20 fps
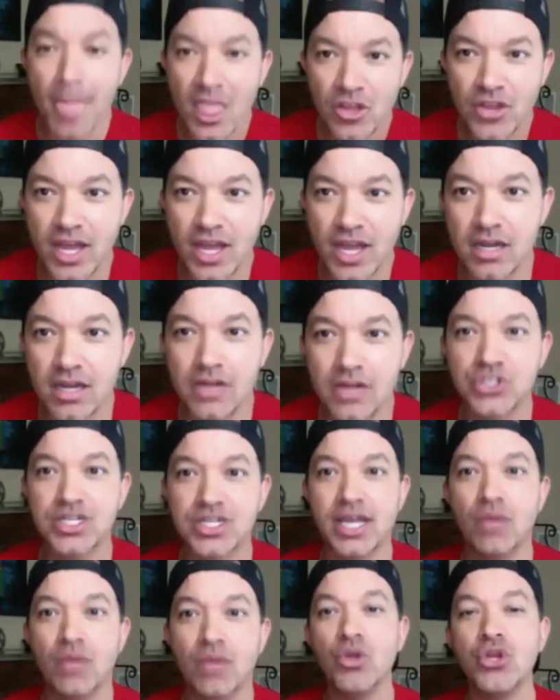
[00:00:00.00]
You got to
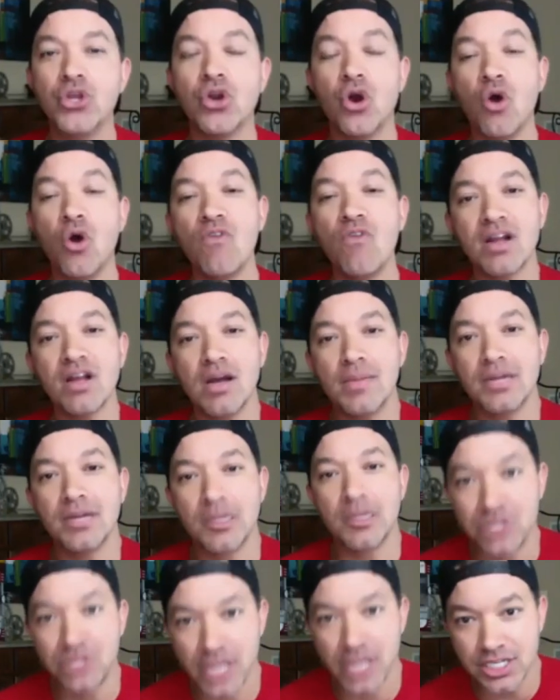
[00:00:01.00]
understand when you're overcoming
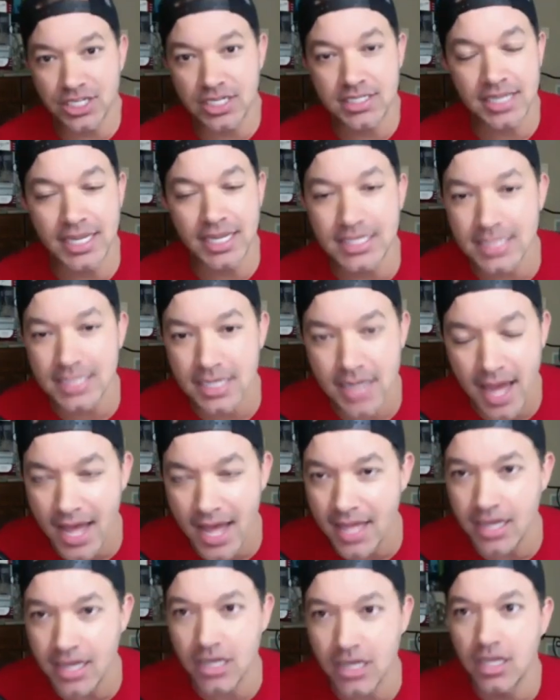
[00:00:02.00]
objections, it's
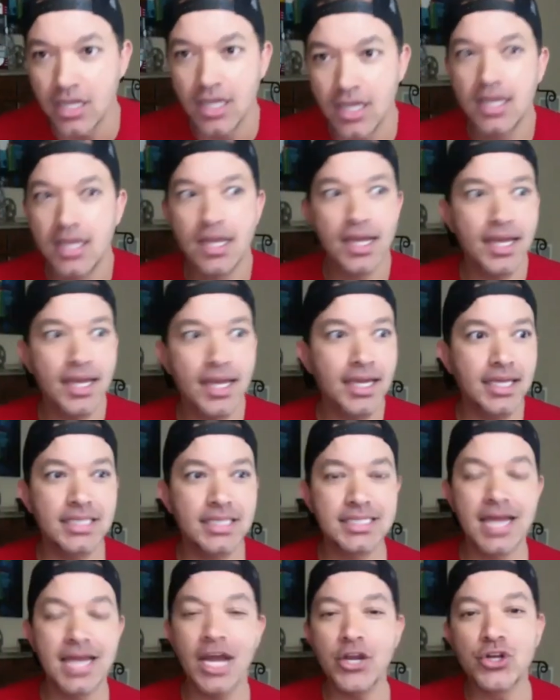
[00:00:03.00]
not
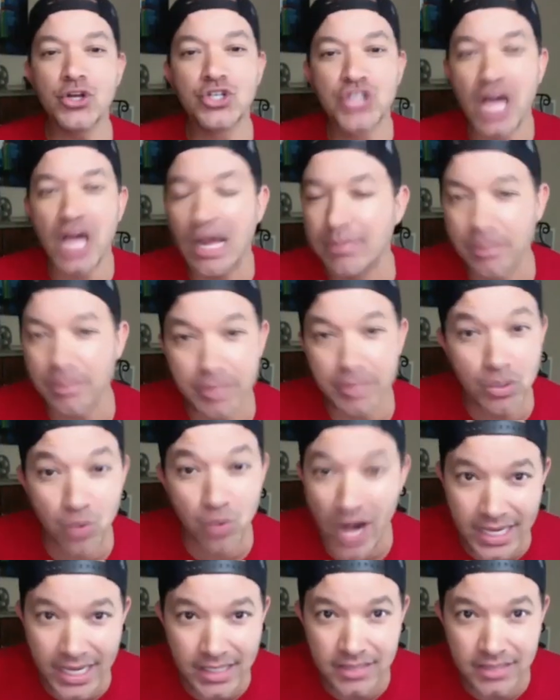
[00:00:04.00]
your job to be right.